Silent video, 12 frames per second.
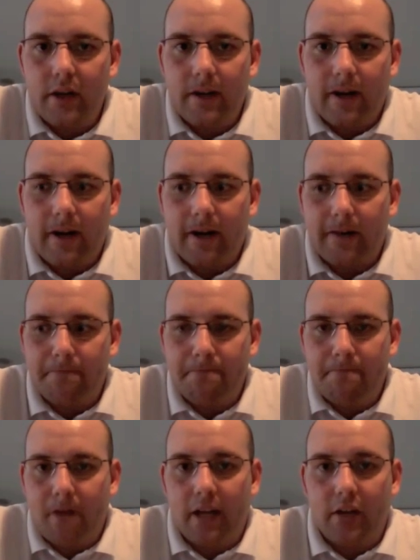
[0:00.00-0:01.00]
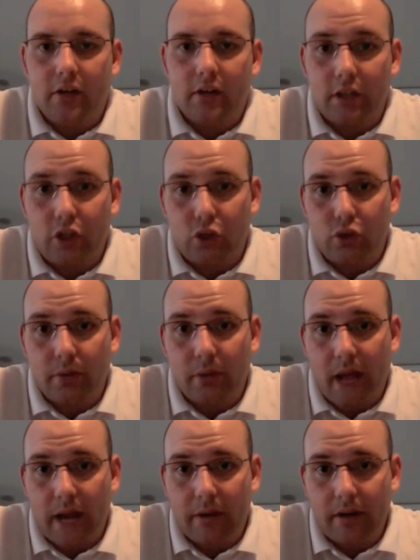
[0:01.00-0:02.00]
I currently use a
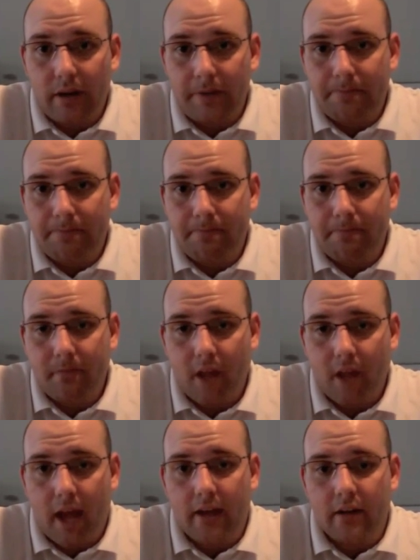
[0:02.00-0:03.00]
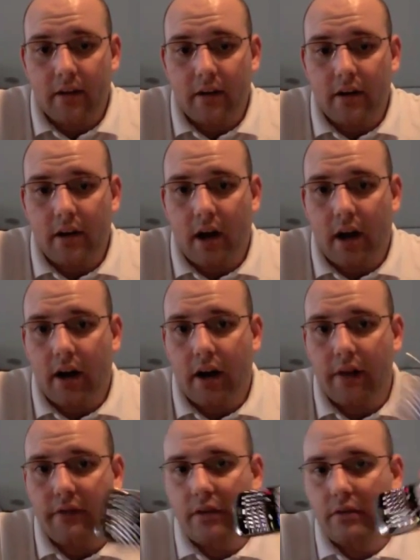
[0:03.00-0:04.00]
BlackBerry and not an
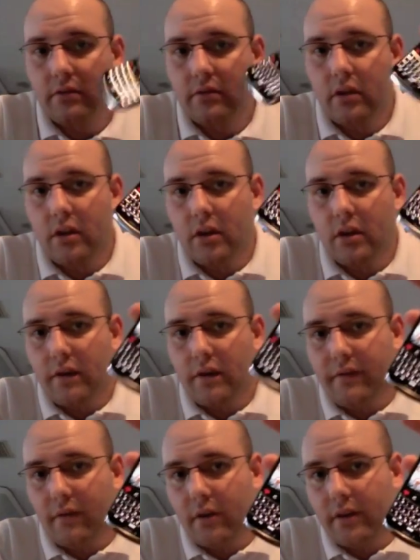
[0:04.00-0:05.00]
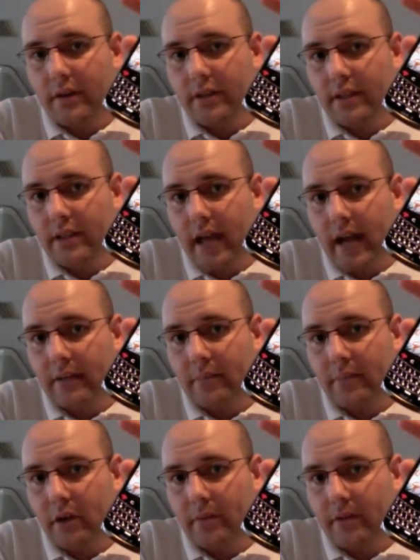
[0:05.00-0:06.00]
iPhone for this exact
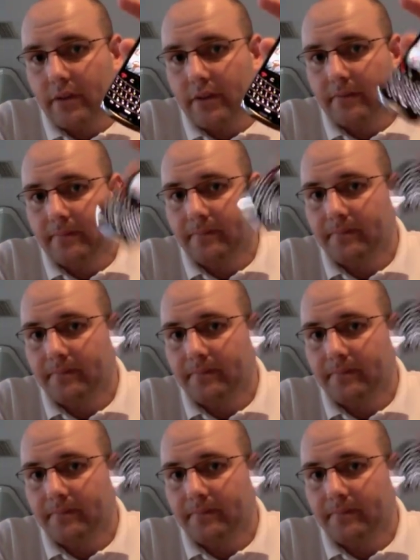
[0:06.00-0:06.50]
purpose.